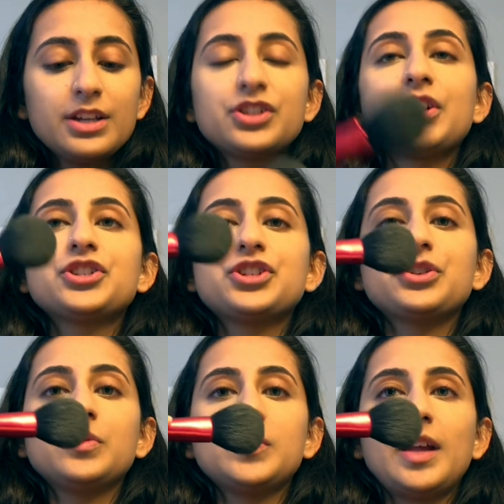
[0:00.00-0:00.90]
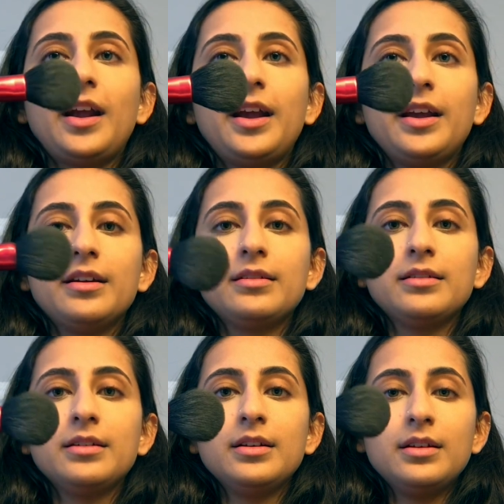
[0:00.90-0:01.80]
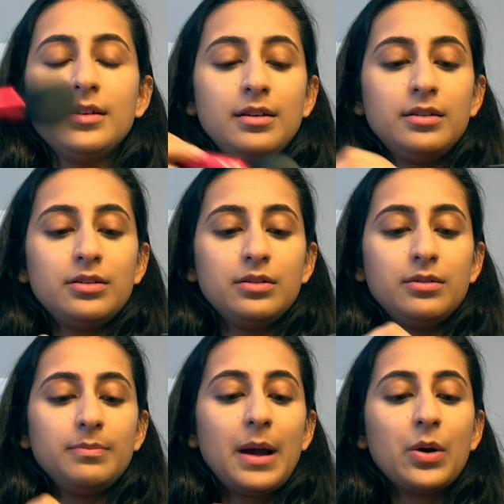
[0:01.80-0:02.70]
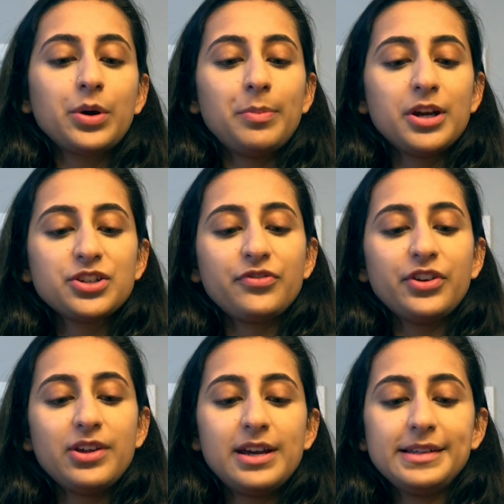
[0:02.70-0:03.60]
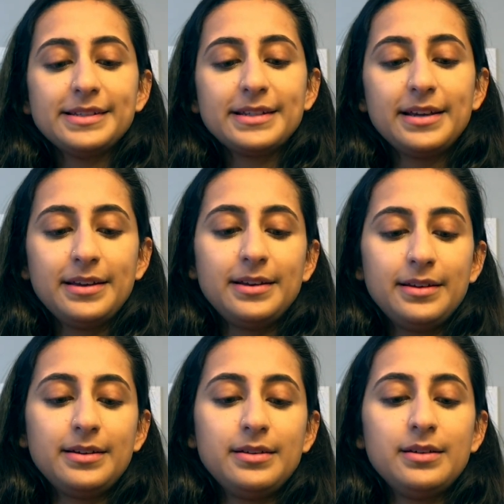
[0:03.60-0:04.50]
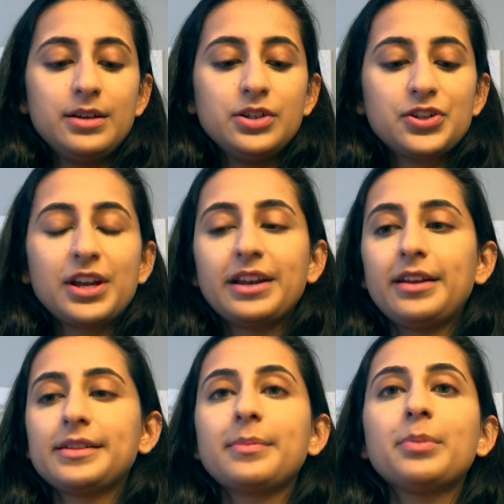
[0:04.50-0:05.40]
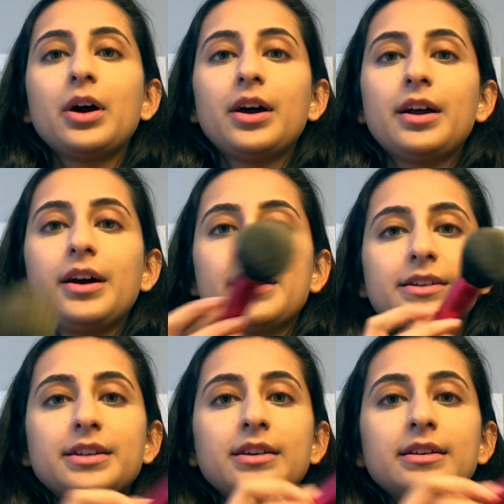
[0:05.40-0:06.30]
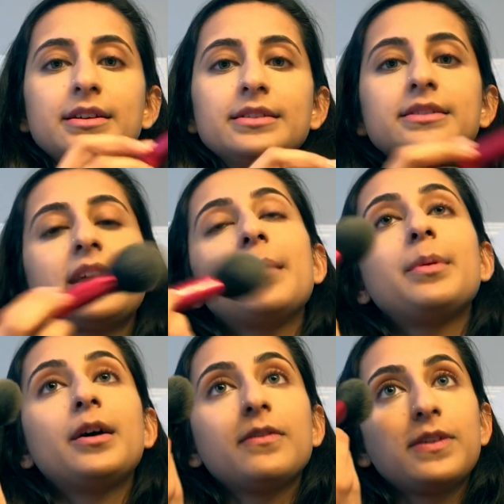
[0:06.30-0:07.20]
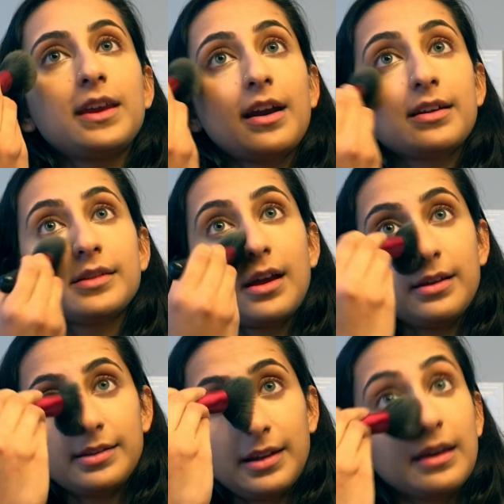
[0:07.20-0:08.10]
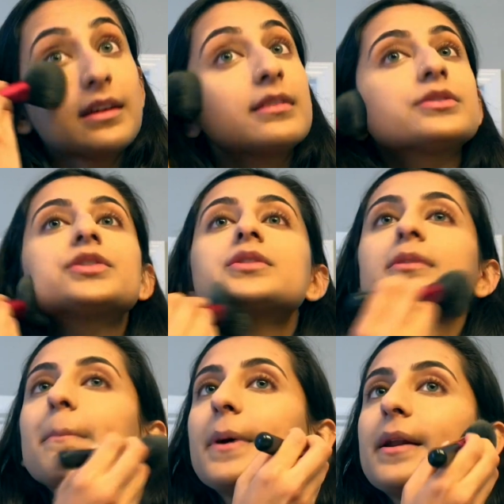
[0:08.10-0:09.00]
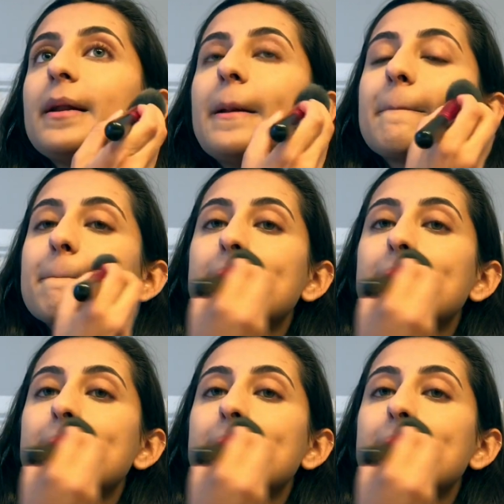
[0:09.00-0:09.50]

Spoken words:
So I just use a powder brush for this. Just kind of get some product, tap off the excess, and just put it on.